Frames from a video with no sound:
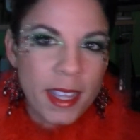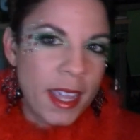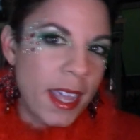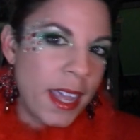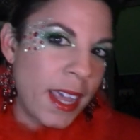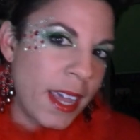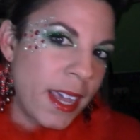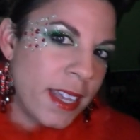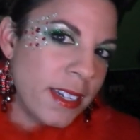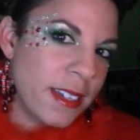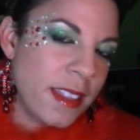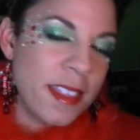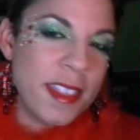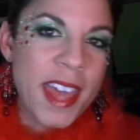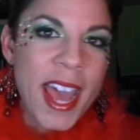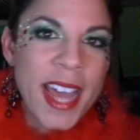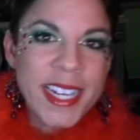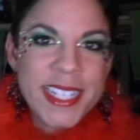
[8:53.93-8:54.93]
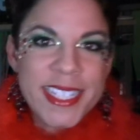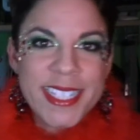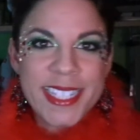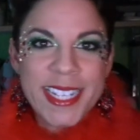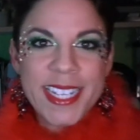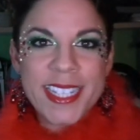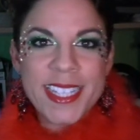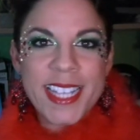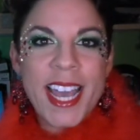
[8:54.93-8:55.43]
And that is
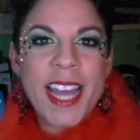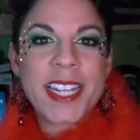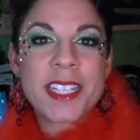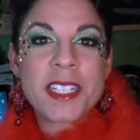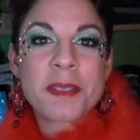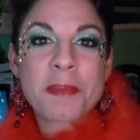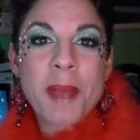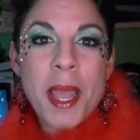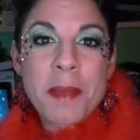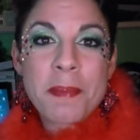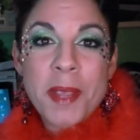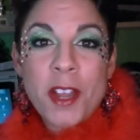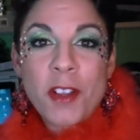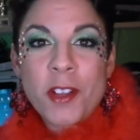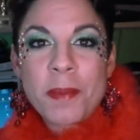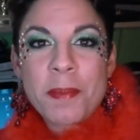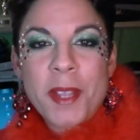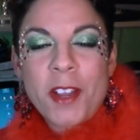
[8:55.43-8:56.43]
it. That is my Merry,